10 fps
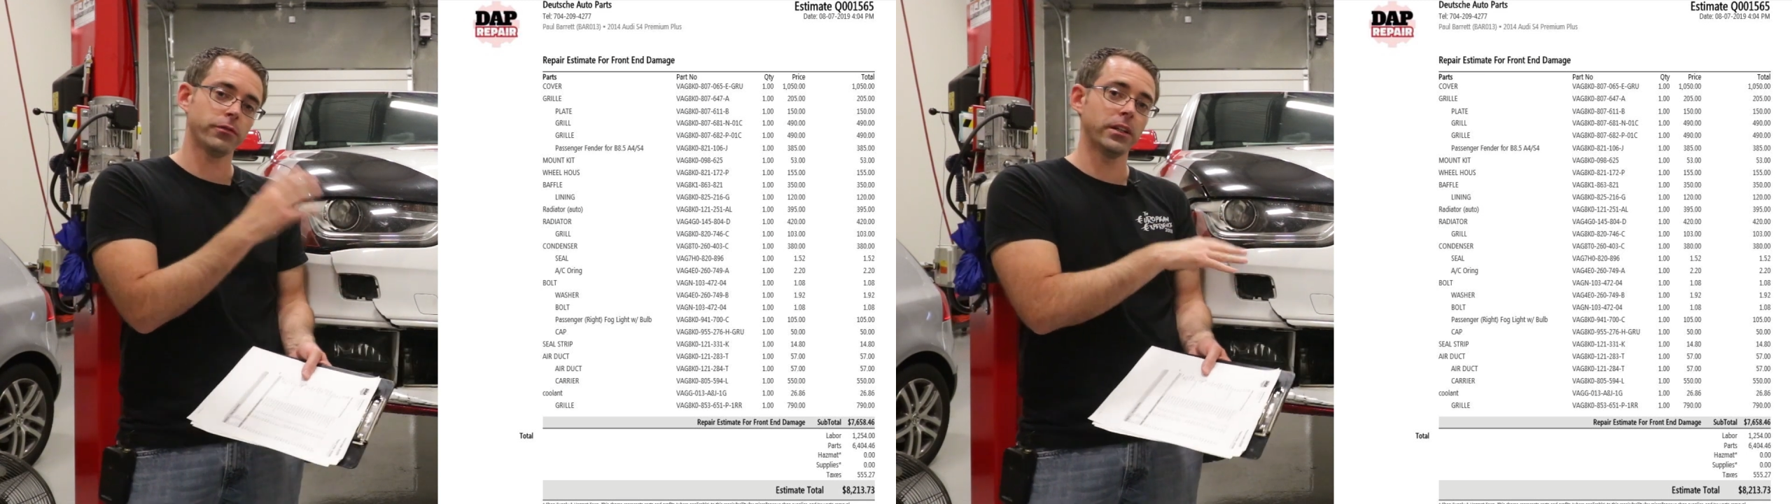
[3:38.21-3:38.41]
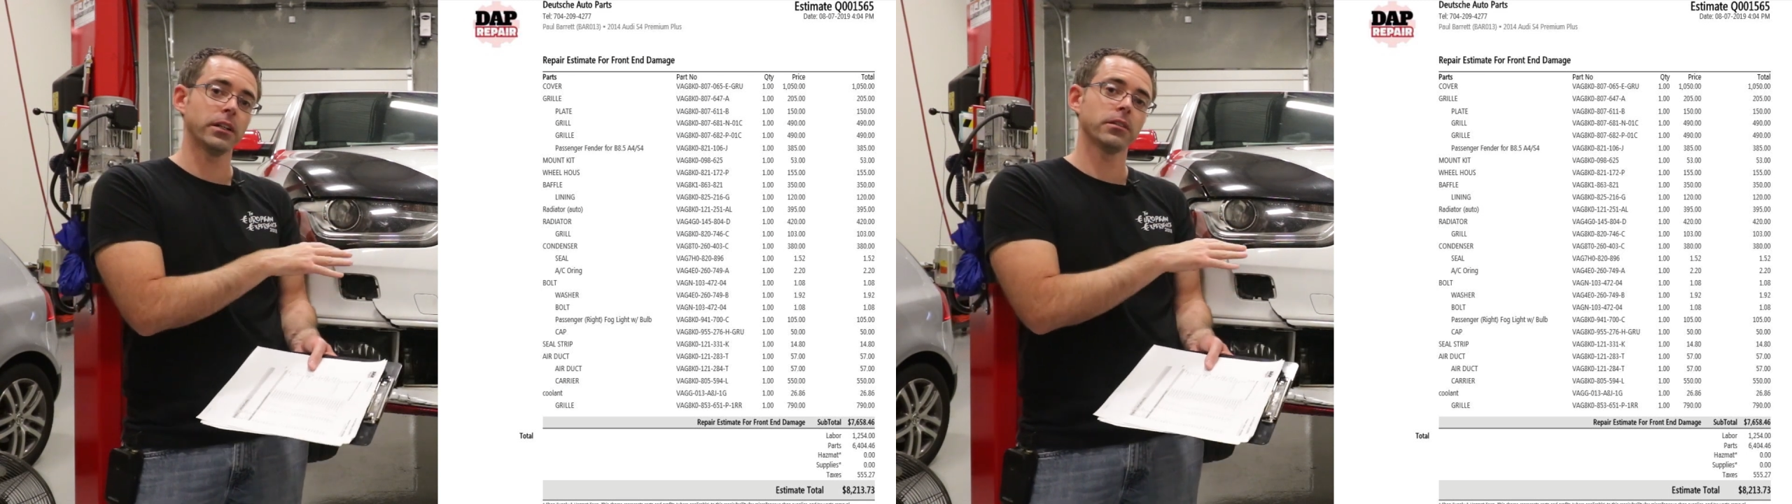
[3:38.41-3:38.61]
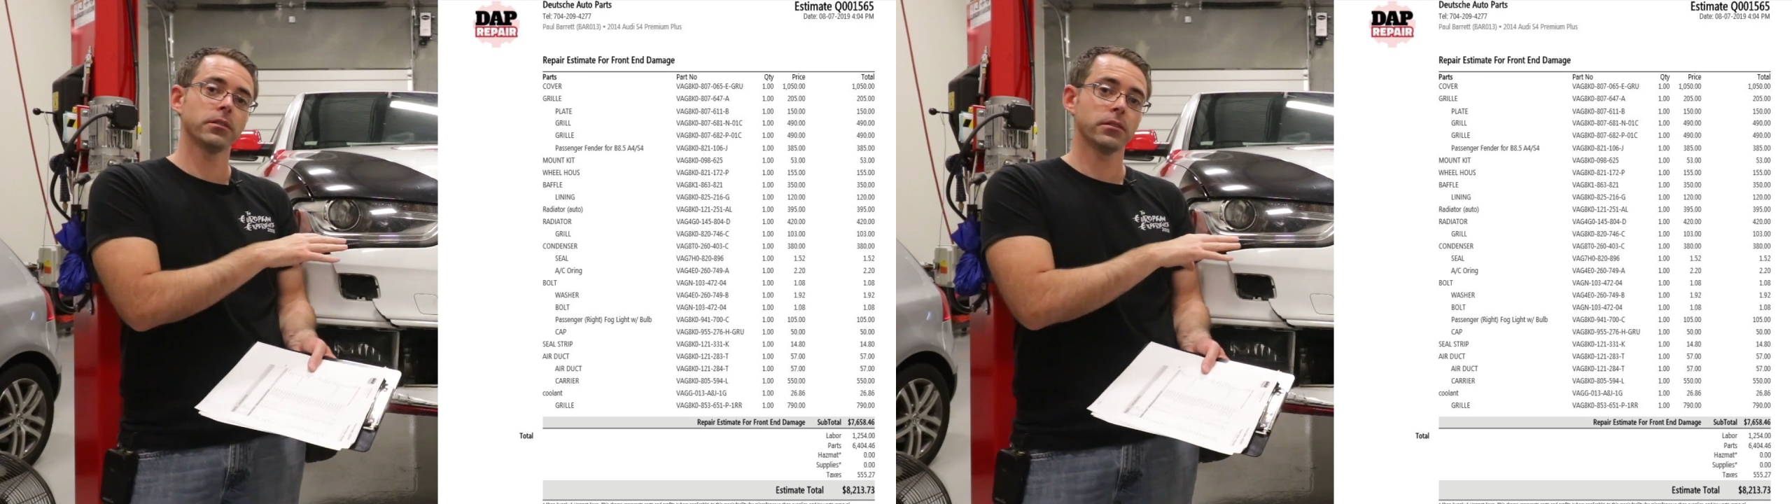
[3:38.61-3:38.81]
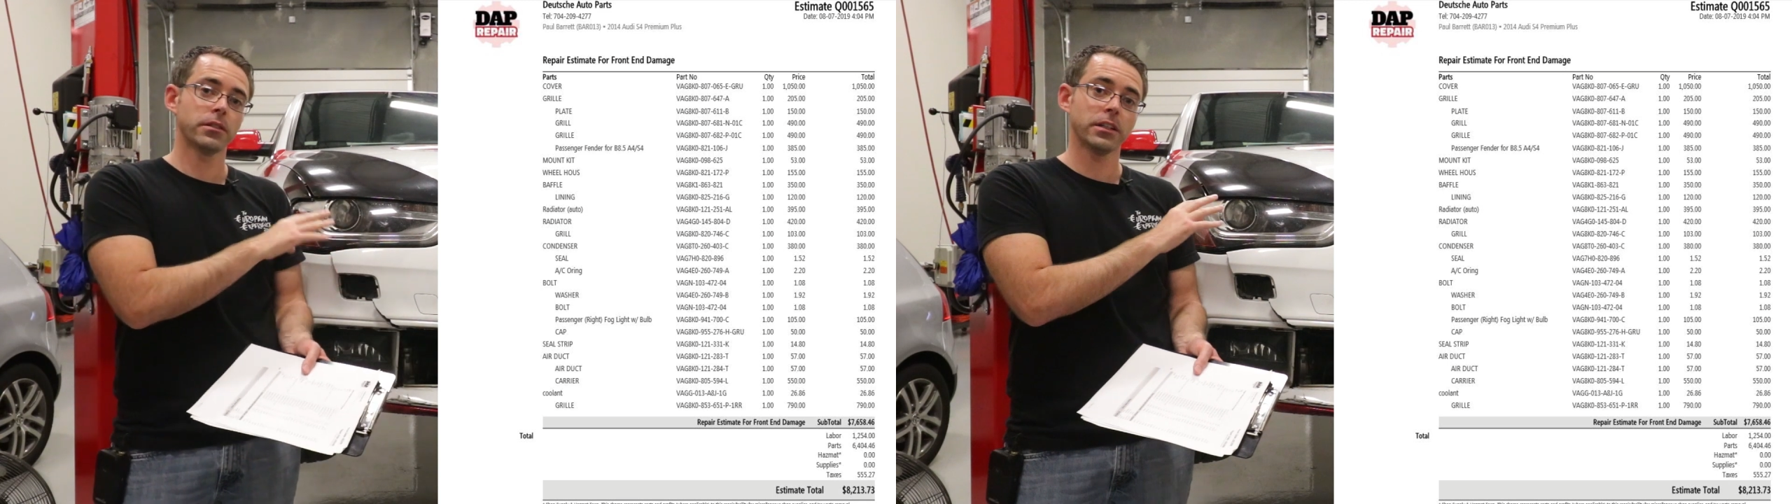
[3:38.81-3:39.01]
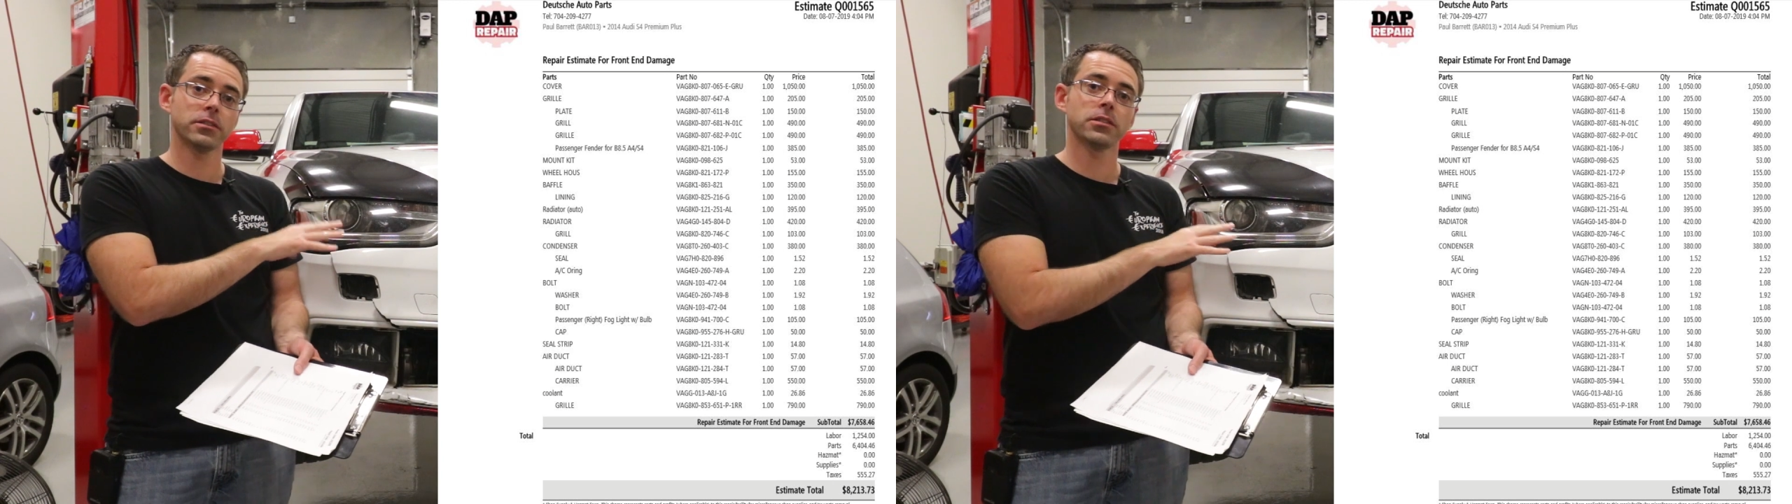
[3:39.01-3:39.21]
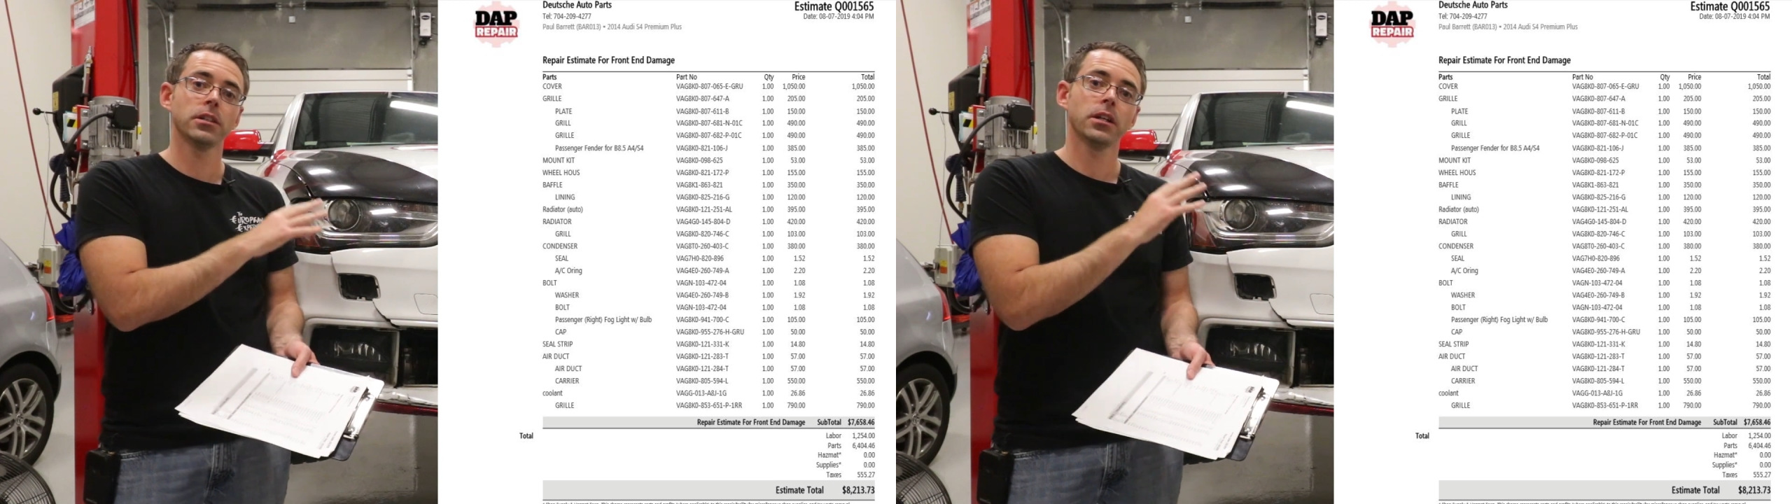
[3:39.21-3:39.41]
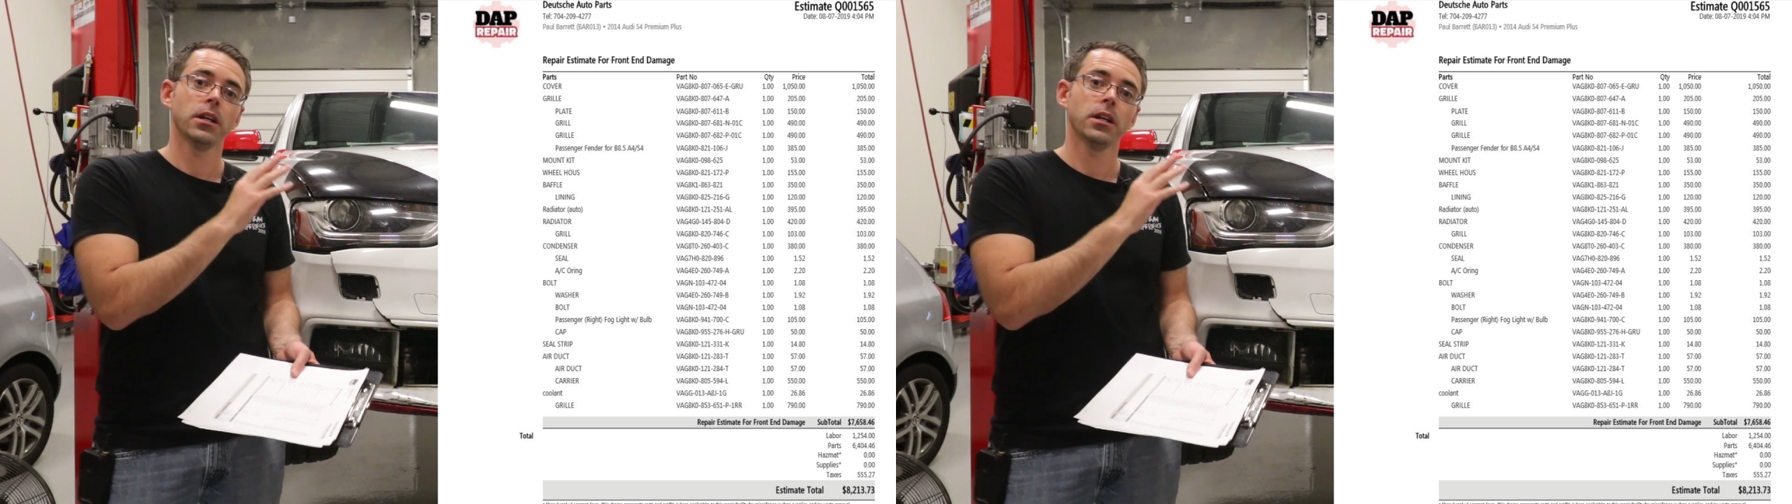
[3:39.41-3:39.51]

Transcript: fitting things,